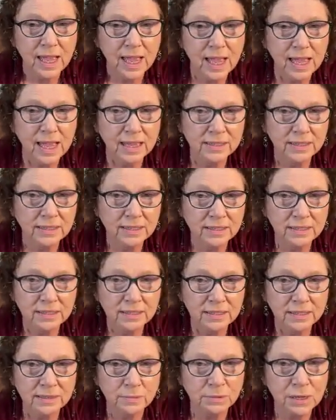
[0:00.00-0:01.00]
And
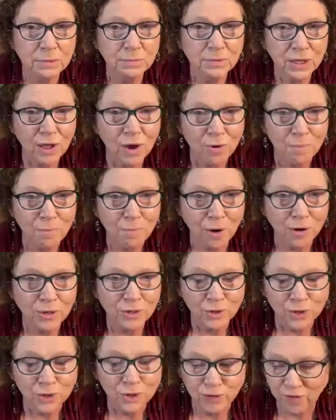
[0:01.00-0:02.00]
sometimes the hard part
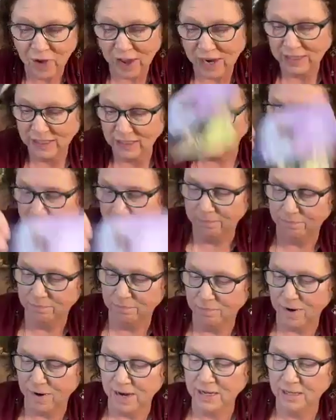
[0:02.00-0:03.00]
is just finding them,
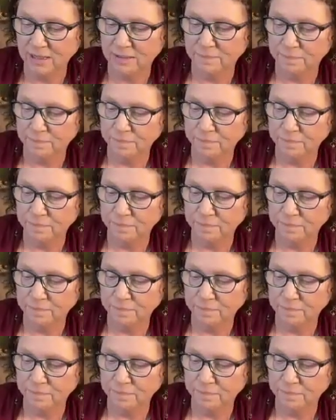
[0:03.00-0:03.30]
right?